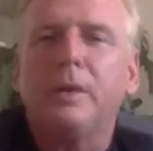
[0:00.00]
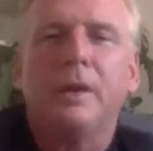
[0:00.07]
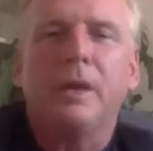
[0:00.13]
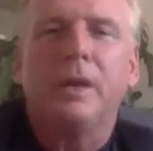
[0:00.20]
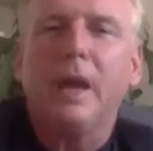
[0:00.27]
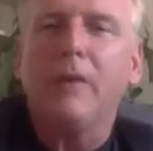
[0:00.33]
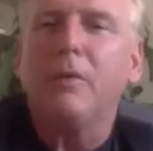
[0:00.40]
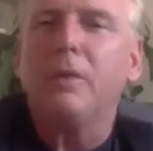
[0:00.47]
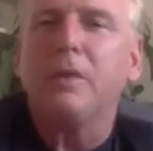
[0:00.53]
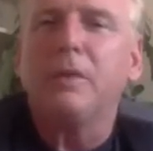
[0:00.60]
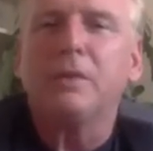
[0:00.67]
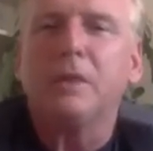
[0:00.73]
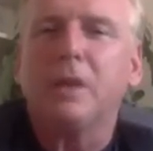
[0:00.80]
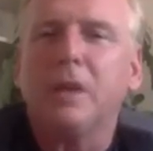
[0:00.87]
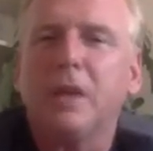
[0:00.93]
Everything's
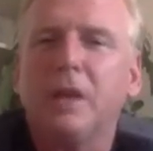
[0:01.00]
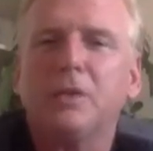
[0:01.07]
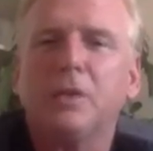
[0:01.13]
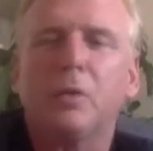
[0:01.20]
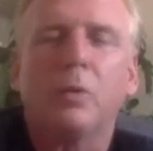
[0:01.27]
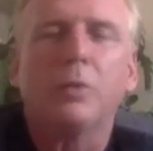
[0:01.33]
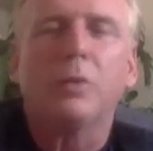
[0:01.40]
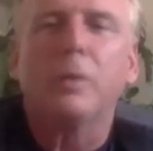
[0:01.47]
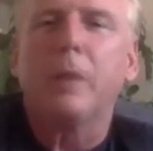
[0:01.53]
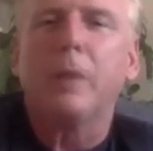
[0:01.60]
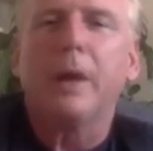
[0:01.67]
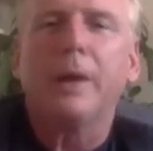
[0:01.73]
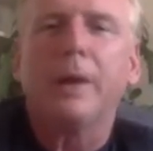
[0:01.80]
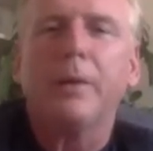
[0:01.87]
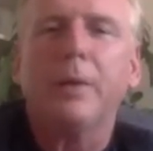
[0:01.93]
engaged to hold the
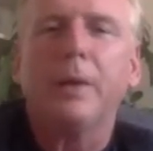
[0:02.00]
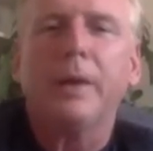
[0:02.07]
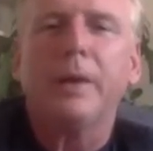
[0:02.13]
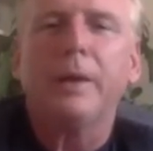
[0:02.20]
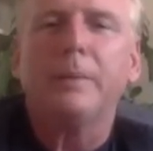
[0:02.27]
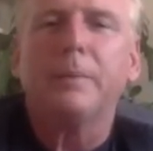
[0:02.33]
body weight up.